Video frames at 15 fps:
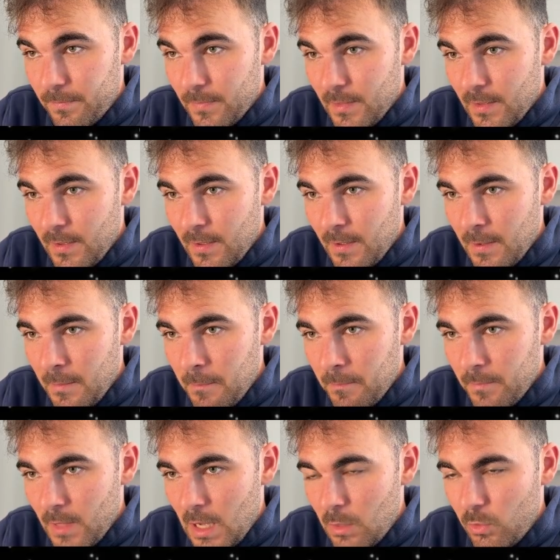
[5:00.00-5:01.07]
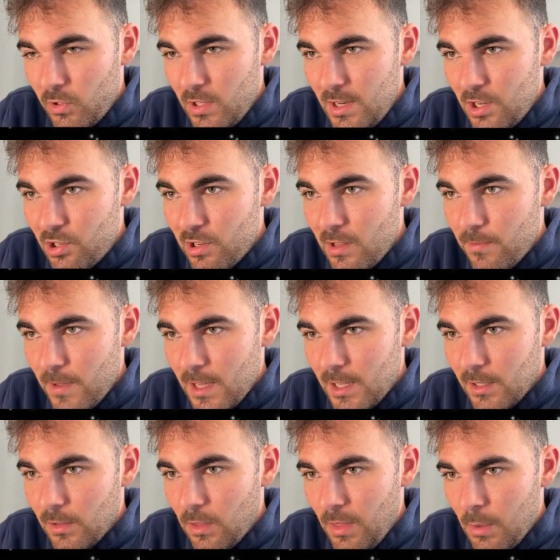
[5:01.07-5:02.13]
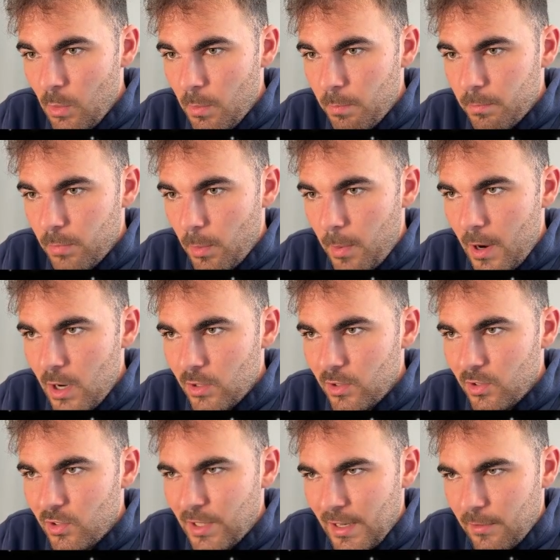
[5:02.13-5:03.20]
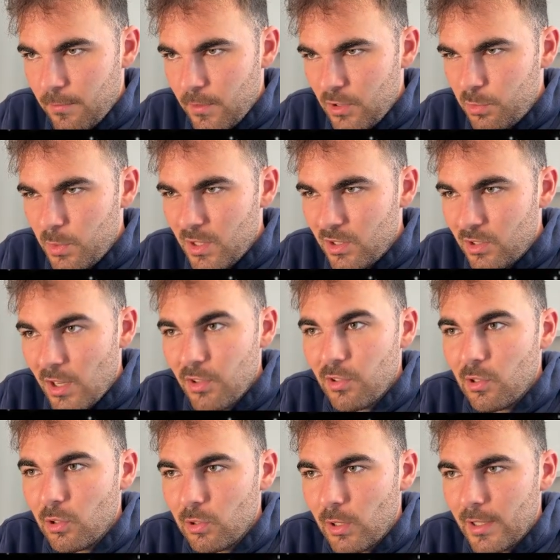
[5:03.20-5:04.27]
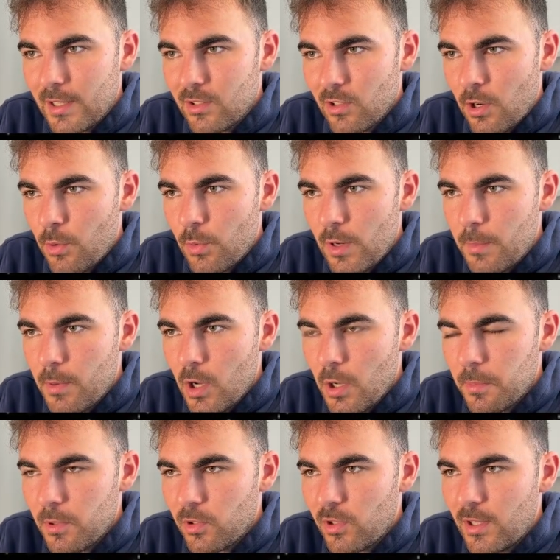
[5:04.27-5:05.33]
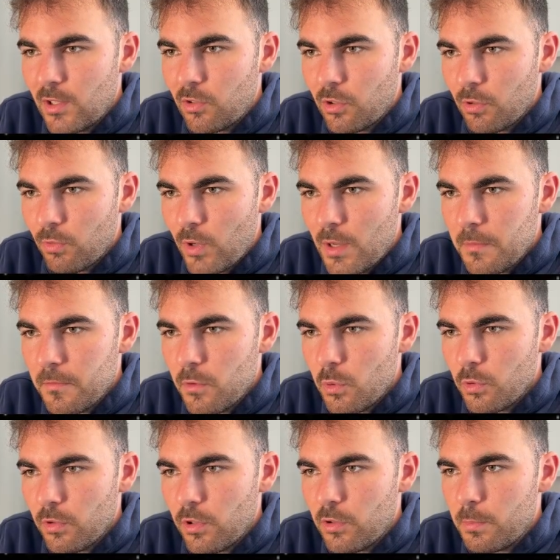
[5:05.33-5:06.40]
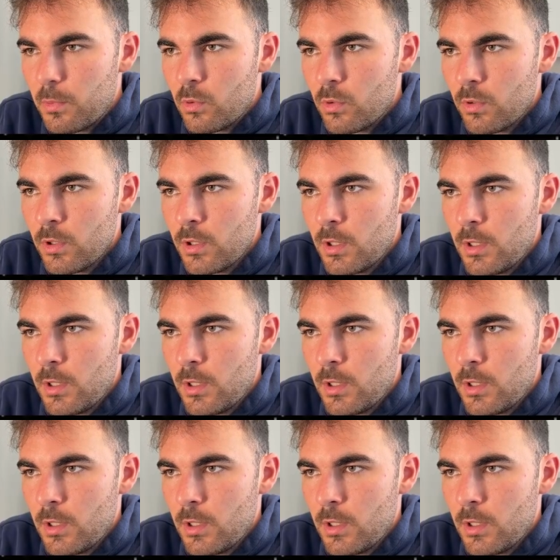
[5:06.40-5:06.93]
I was initially thinking that they were preparing to sacrifice, but it does look like its only purpose is to reinforce this pawn.